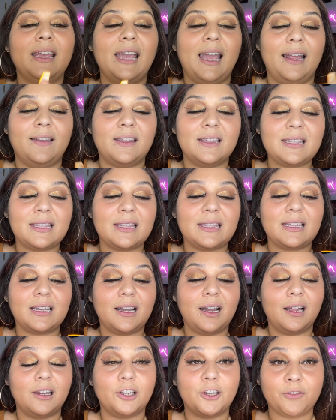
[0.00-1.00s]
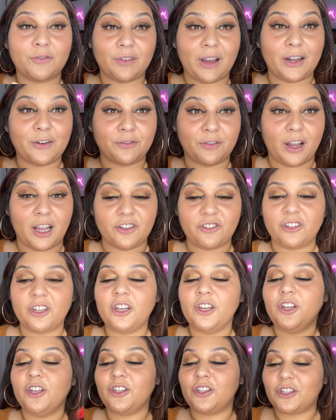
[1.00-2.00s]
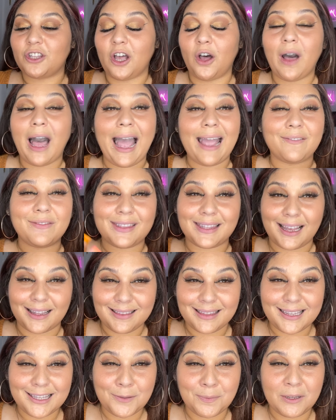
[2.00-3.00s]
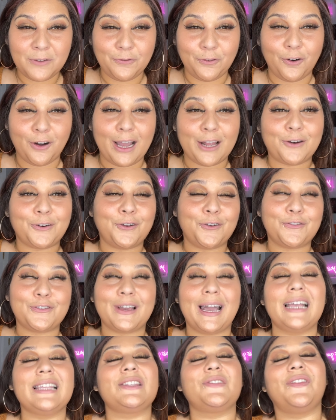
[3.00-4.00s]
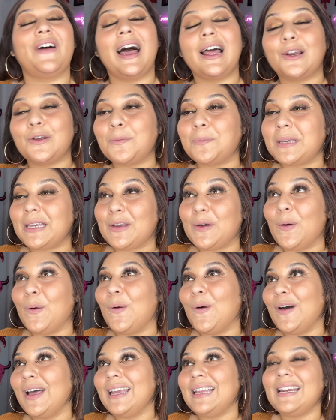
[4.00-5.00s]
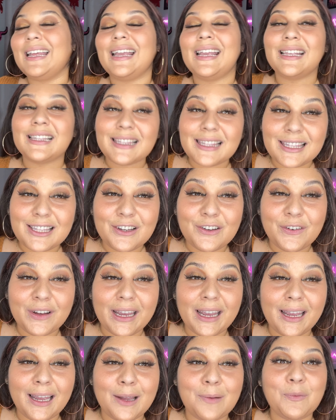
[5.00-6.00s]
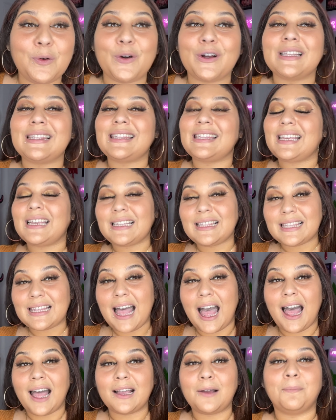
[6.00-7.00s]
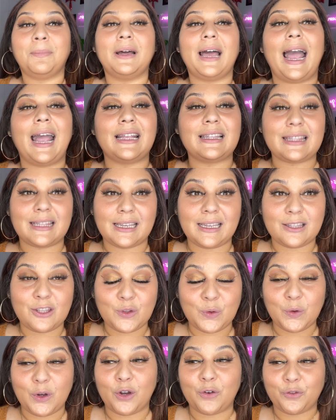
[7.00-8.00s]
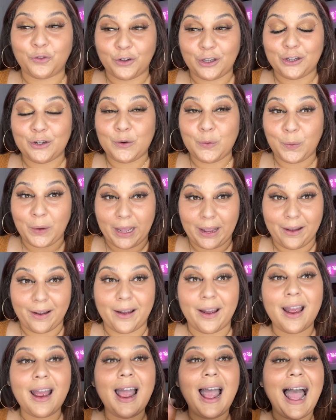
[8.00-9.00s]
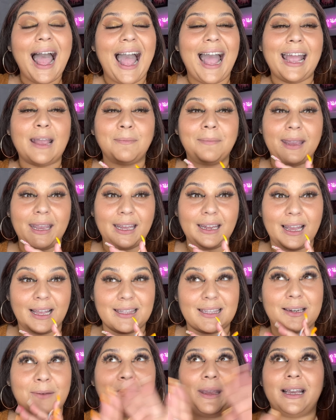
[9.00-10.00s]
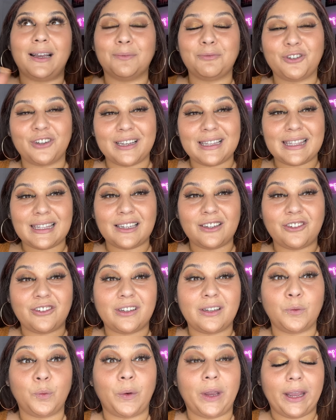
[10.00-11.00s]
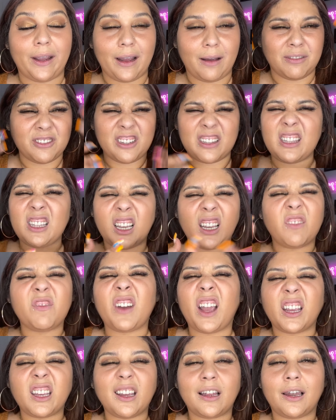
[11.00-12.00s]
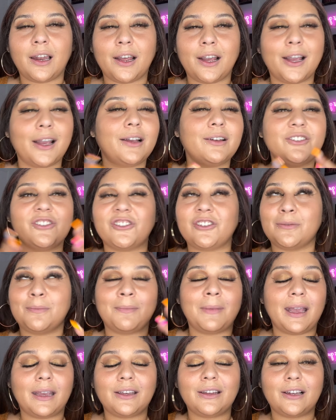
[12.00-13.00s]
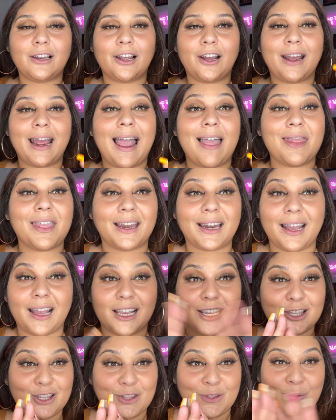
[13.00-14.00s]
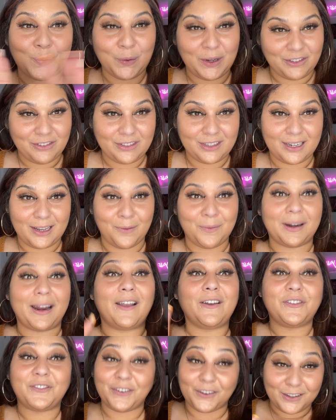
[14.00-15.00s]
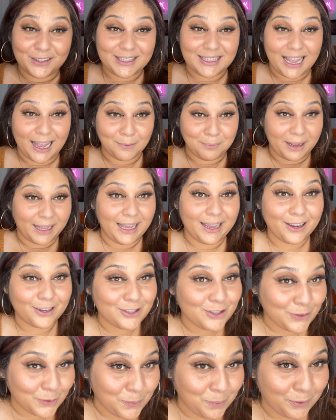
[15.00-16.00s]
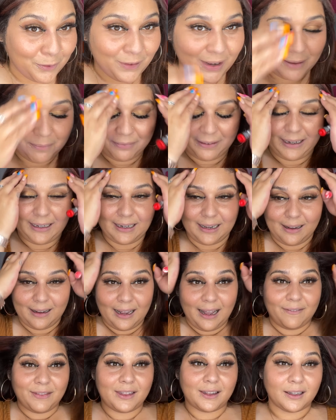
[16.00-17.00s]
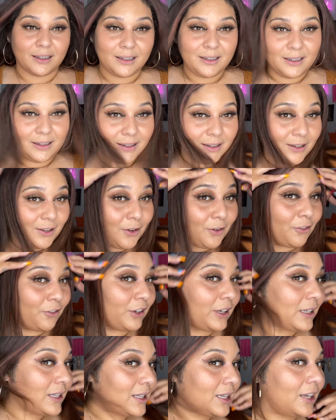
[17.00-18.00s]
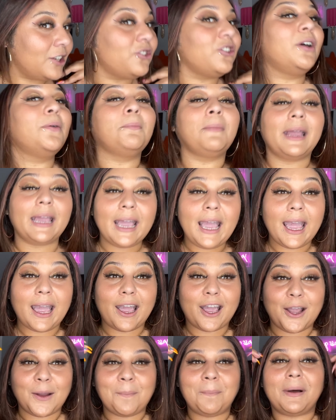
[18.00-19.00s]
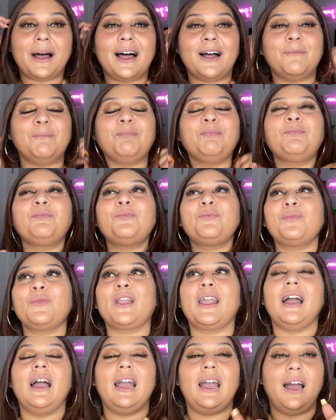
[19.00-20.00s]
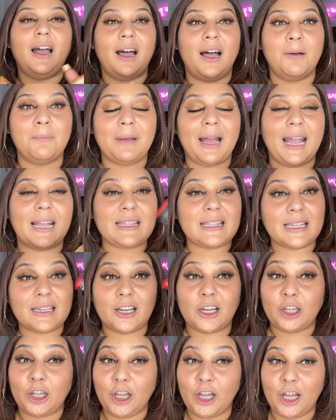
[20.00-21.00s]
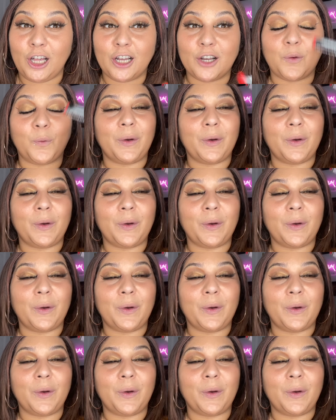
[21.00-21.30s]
And this is the color Red Rush. So I've done this before. I don't know if you guys follow me on Instagram or TikTok, but I did do a reel where I did a makeup transition where I was just looking regular, schmegular, and then I switched it up when I first dyed my hair super red. Right now I have to retouch up my hair, but I did a look